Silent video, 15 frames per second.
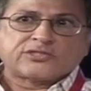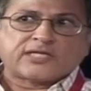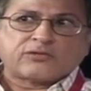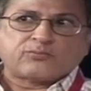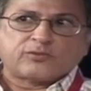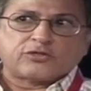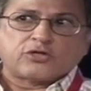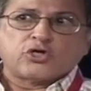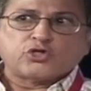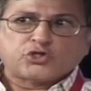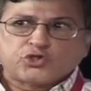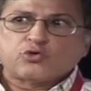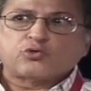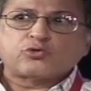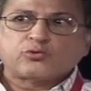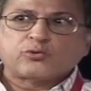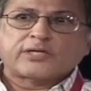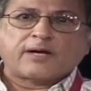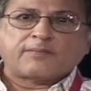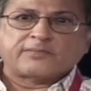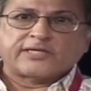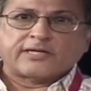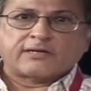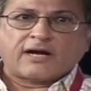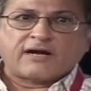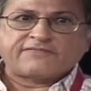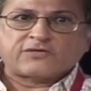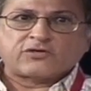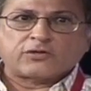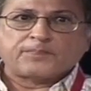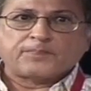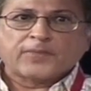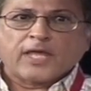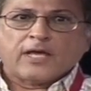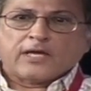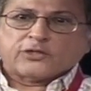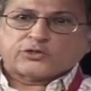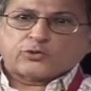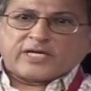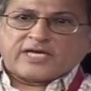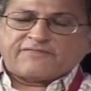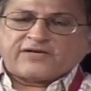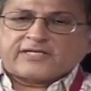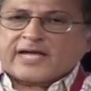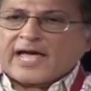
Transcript: that were sure to come thereafter. So if it